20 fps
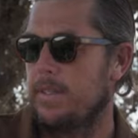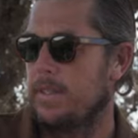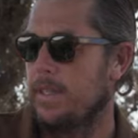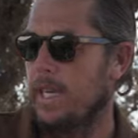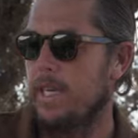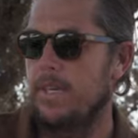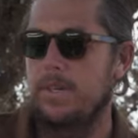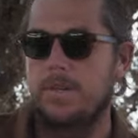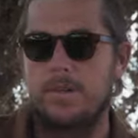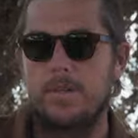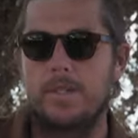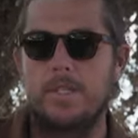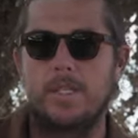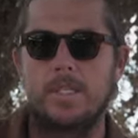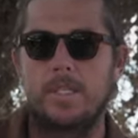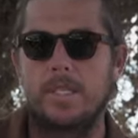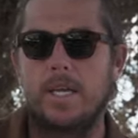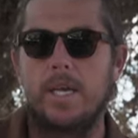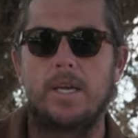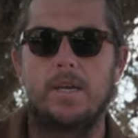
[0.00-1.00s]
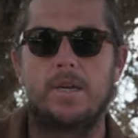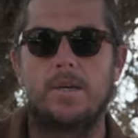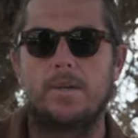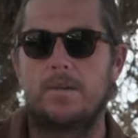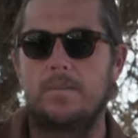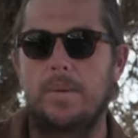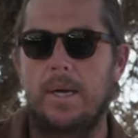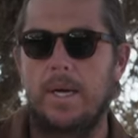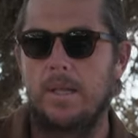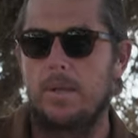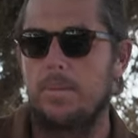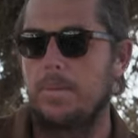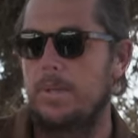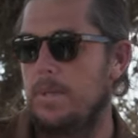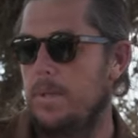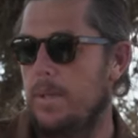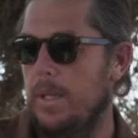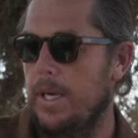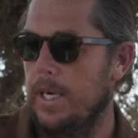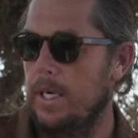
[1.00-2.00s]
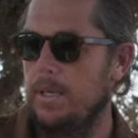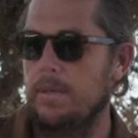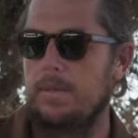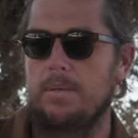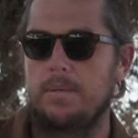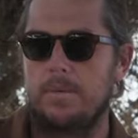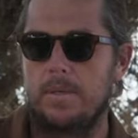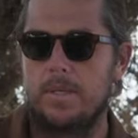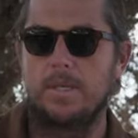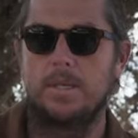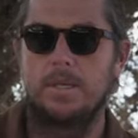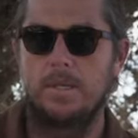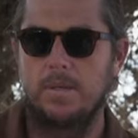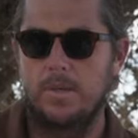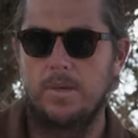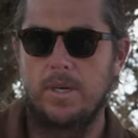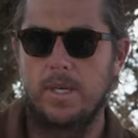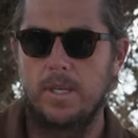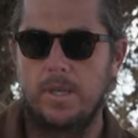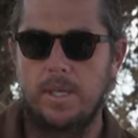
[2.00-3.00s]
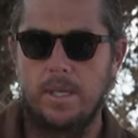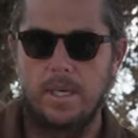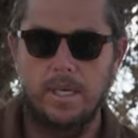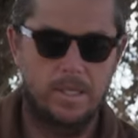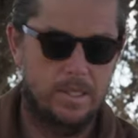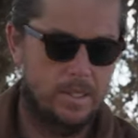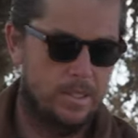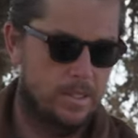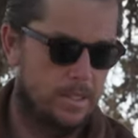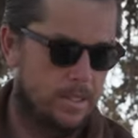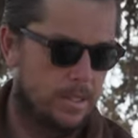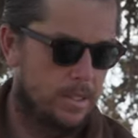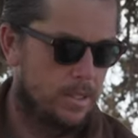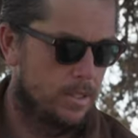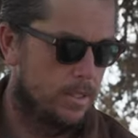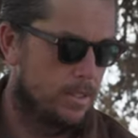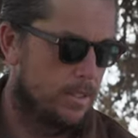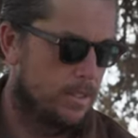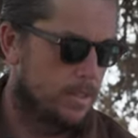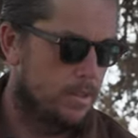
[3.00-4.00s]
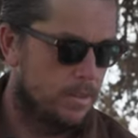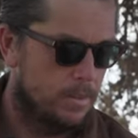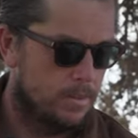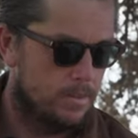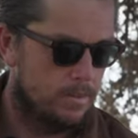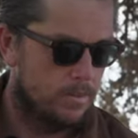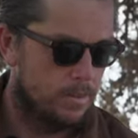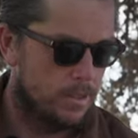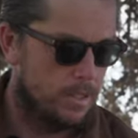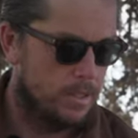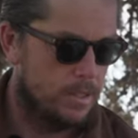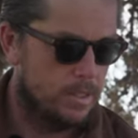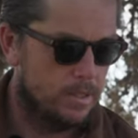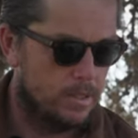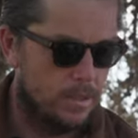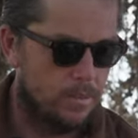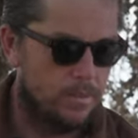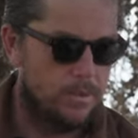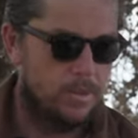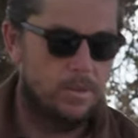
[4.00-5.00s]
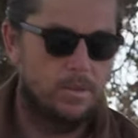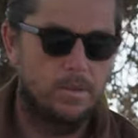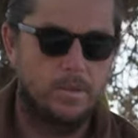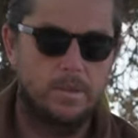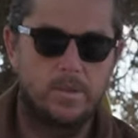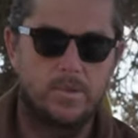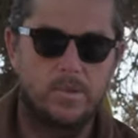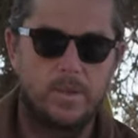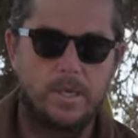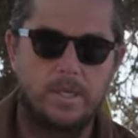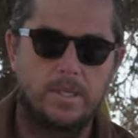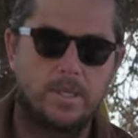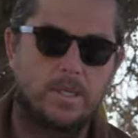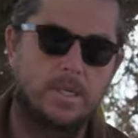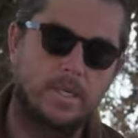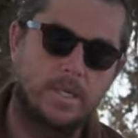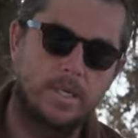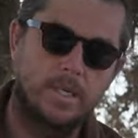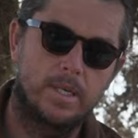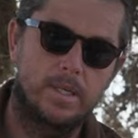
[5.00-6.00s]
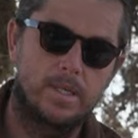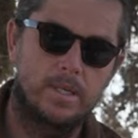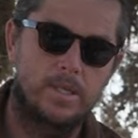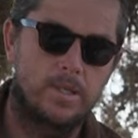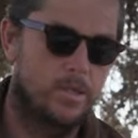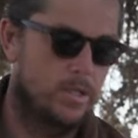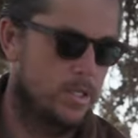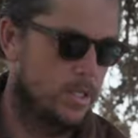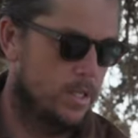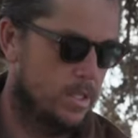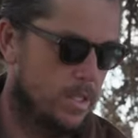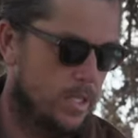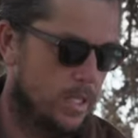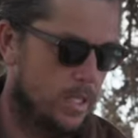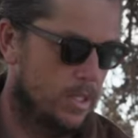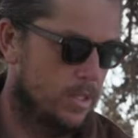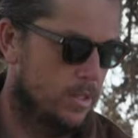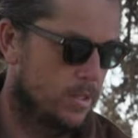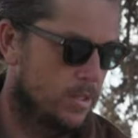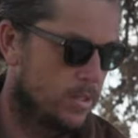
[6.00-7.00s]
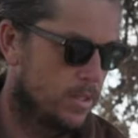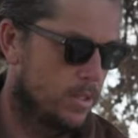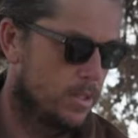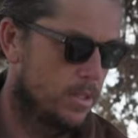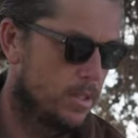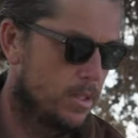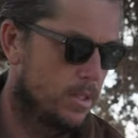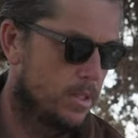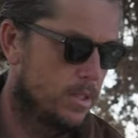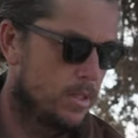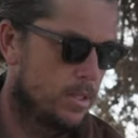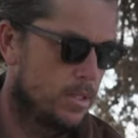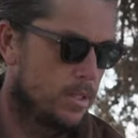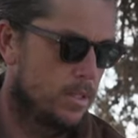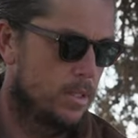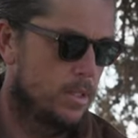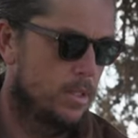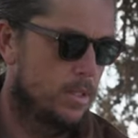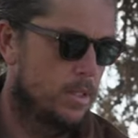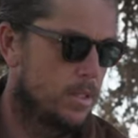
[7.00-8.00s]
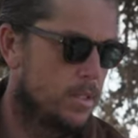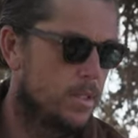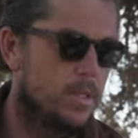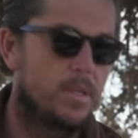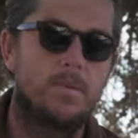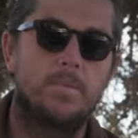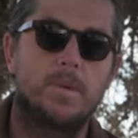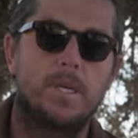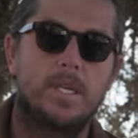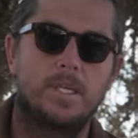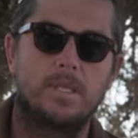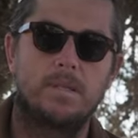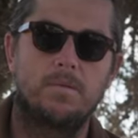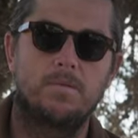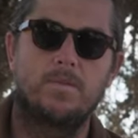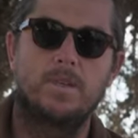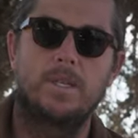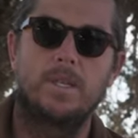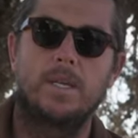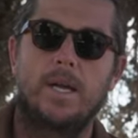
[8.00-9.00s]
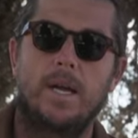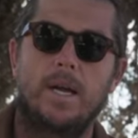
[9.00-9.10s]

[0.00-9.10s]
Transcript: kind of cruisy Sano or Malibu, like, want to nose ride this. Whereas, like, with north swells here at Churches, like, it's an amazing fin to